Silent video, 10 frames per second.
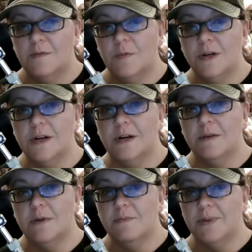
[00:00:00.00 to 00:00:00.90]
when I
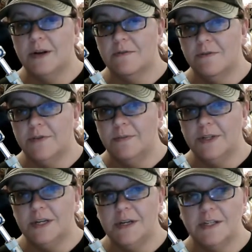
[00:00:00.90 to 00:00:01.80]
went back with the
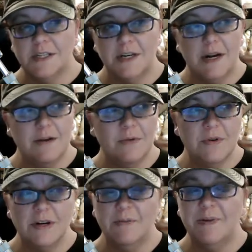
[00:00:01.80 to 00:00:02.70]
money. I said, I will
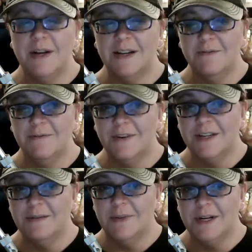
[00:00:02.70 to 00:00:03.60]
go back and
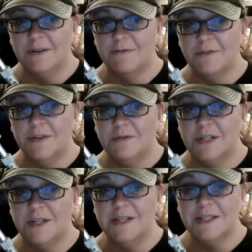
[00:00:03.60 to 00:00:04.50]
fucking buy it for you in
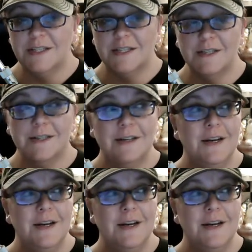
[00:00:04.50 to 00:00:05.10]
an instant.